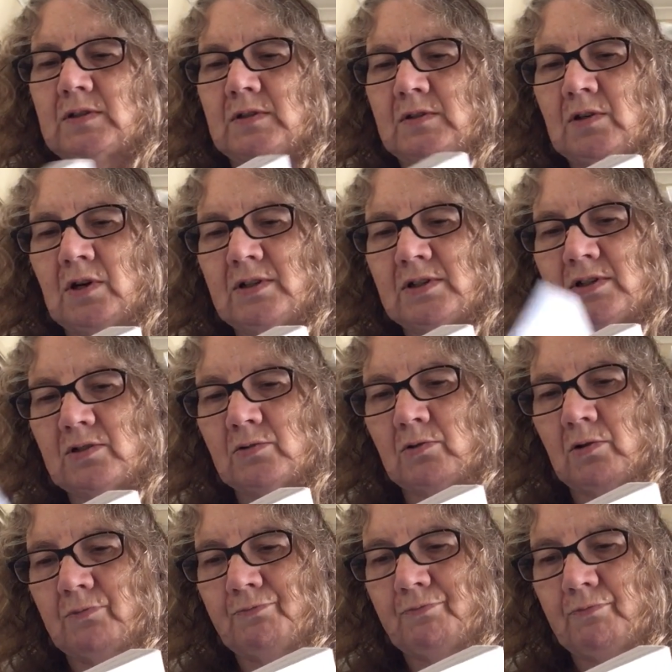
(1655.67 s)

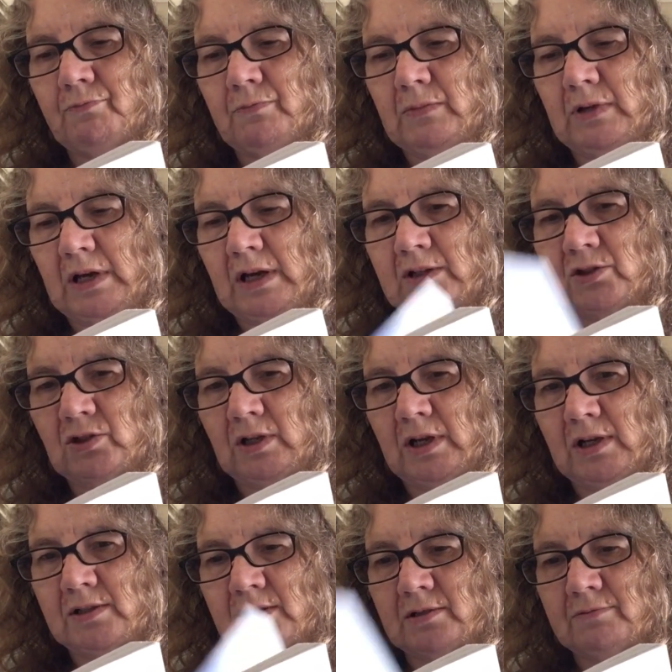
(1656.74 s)
dinosaur actually
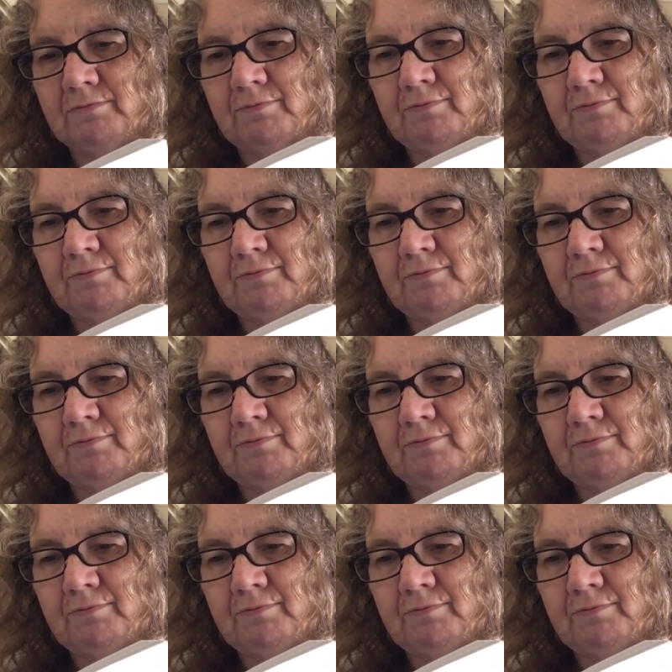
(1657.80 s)
has a